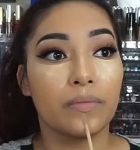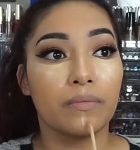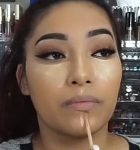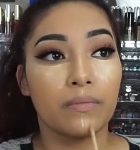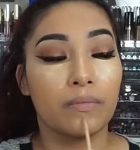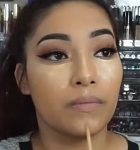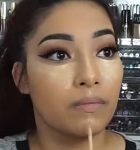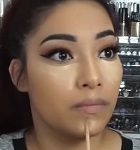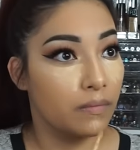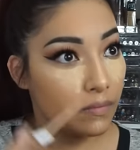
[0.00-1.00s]

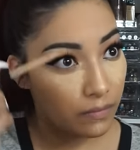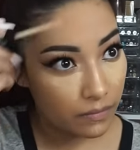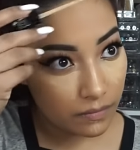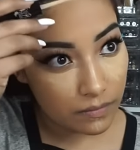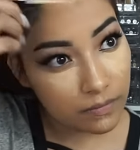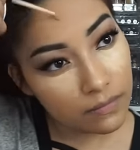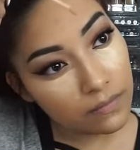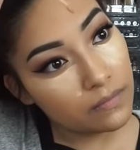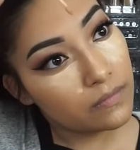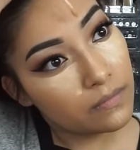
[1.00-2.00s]

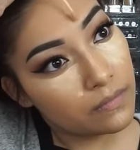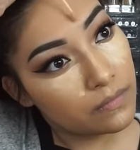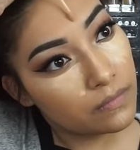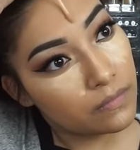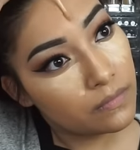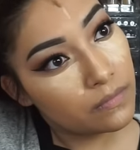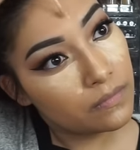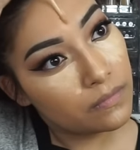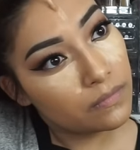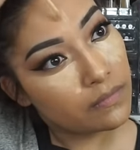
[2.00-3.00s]

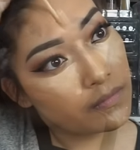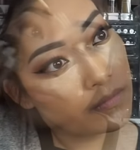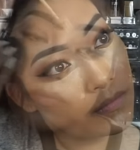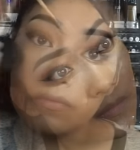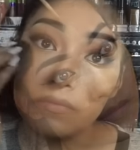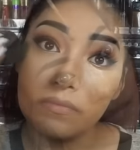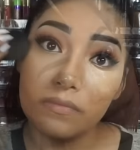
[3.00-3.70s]
Nobody speaks.